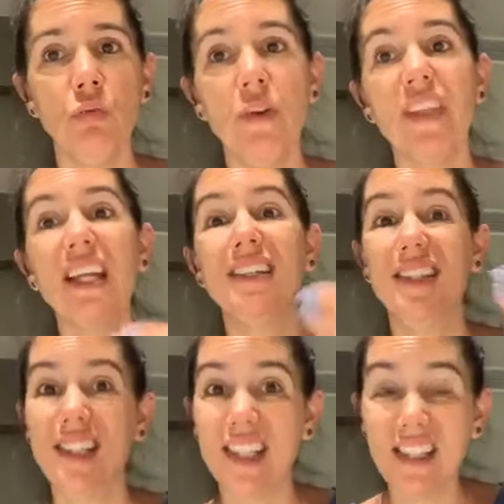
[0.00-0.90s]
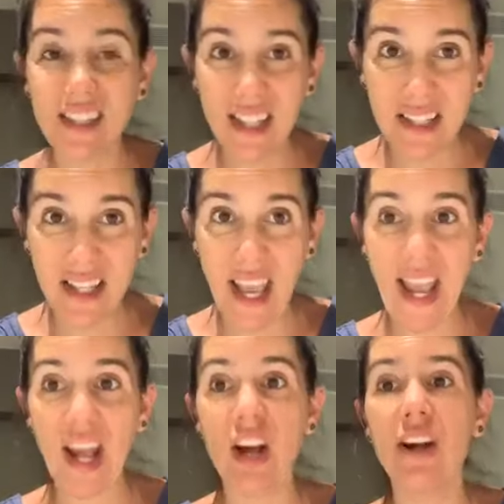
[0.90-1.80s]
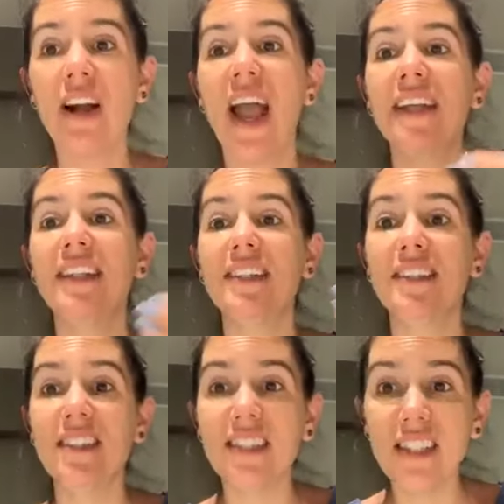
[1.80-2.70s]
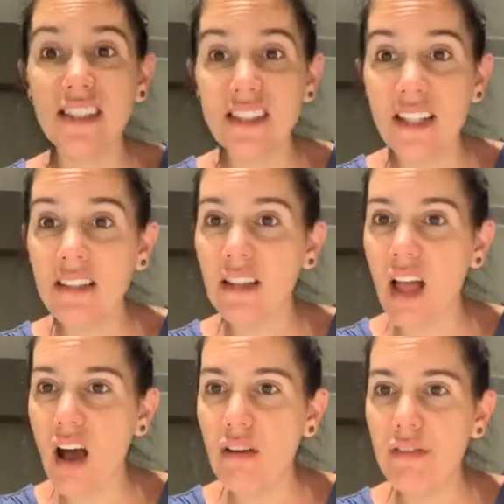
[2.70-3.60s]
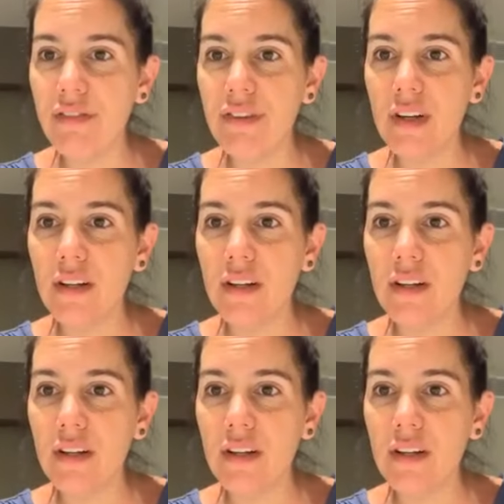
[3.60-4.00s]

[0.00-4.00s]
with consistent care and consistent love,